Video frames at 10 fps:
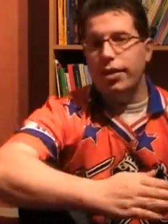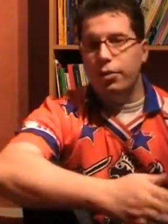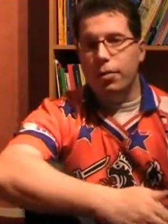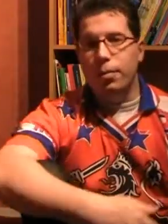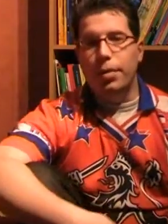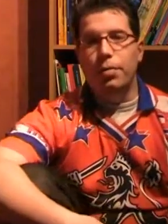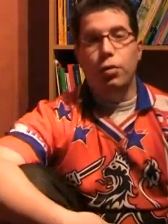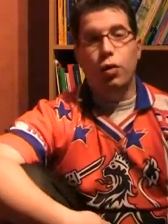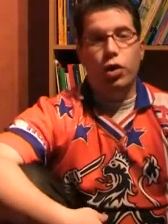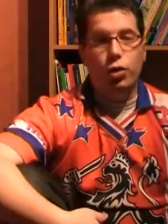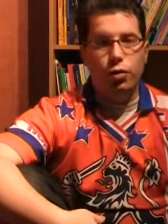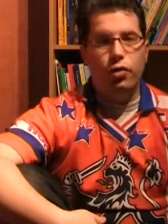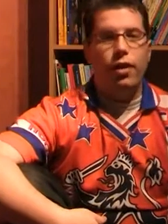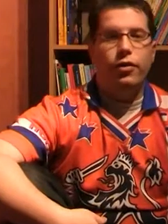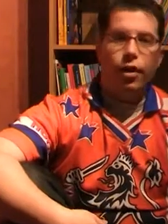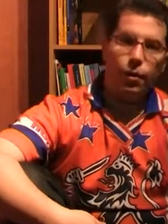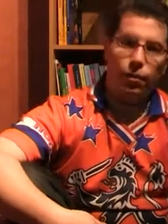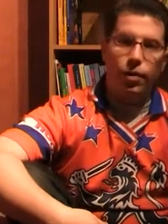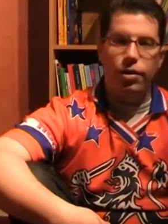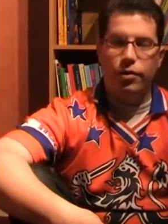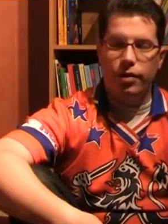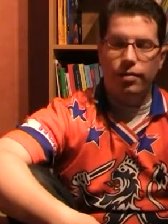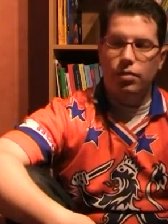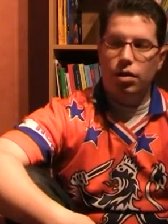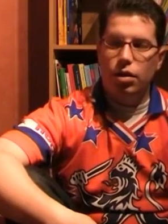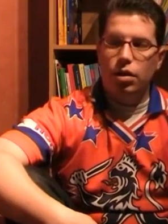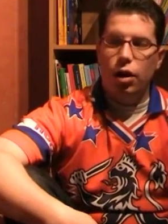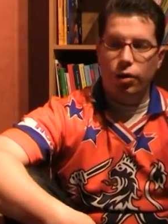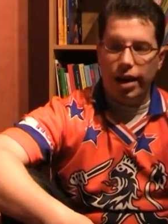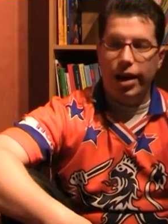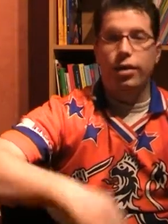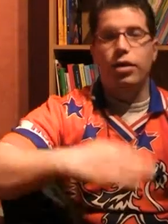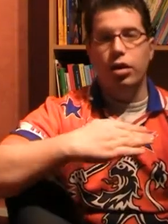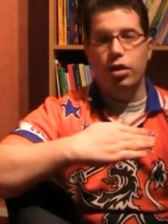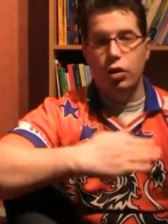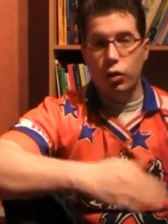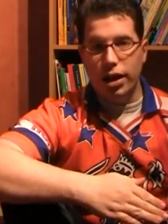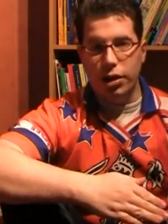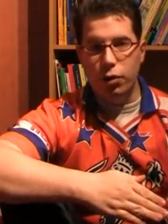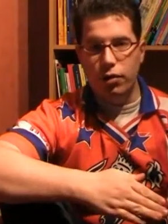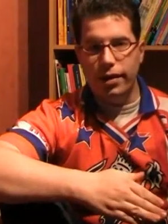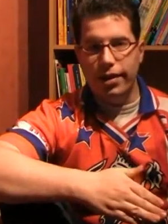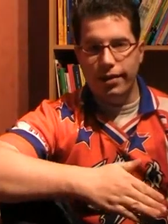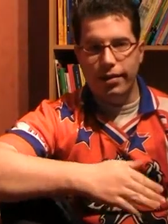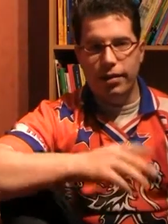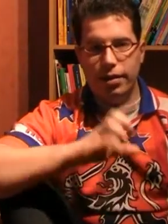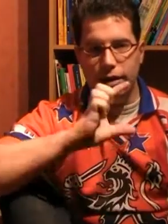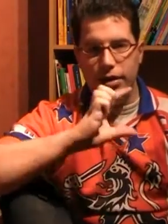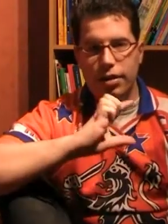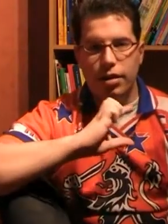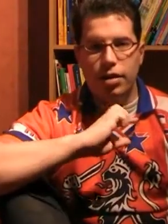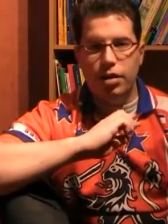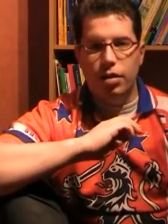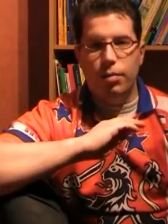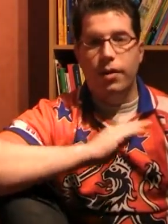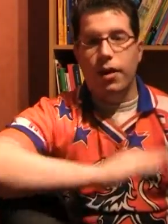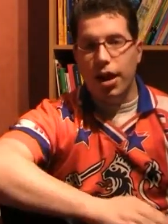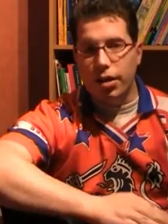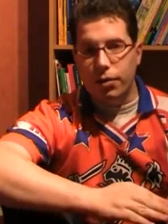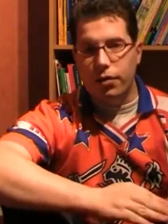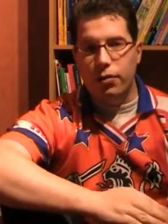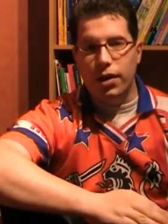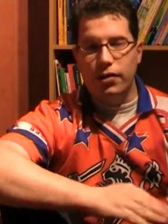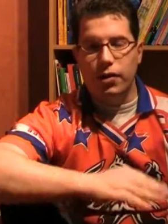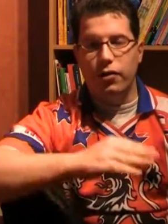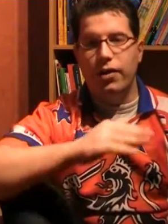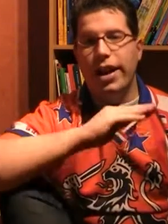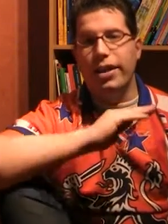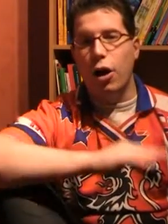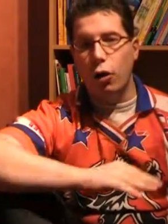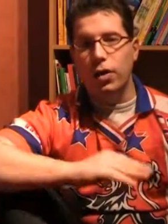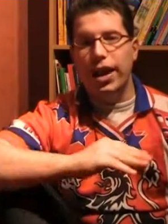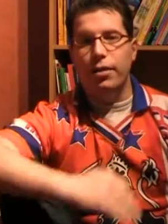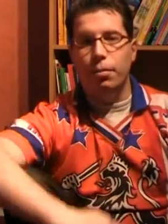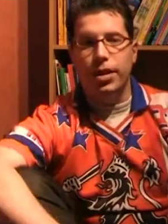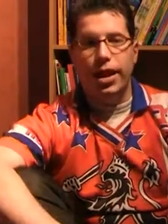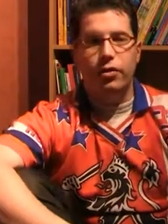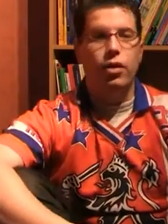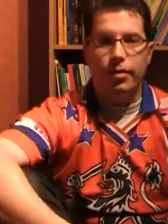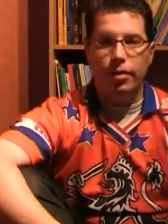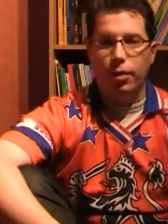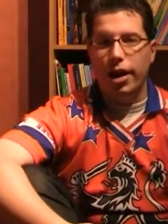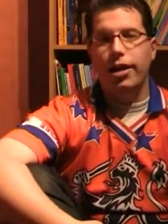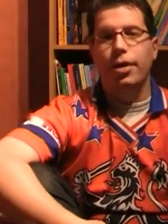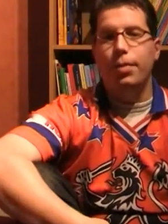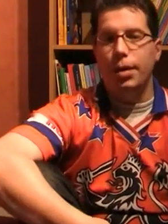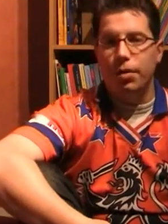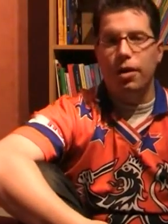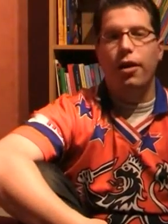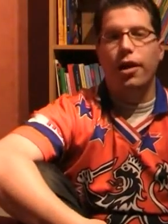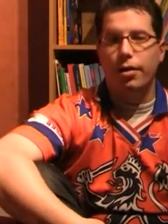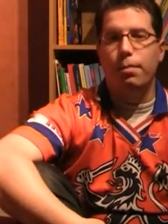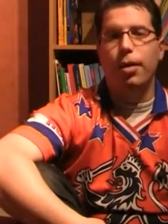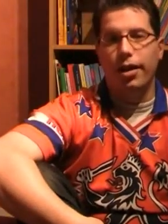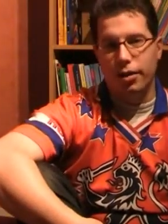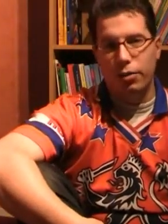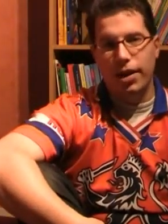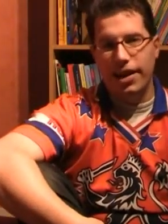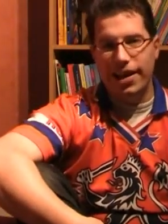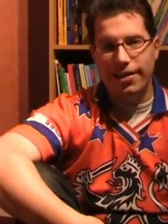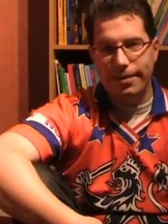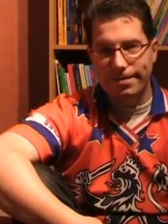to the people who use soft drugs, okay, you can use it, but under restrictions and only at a place where other people aren't bothered with it.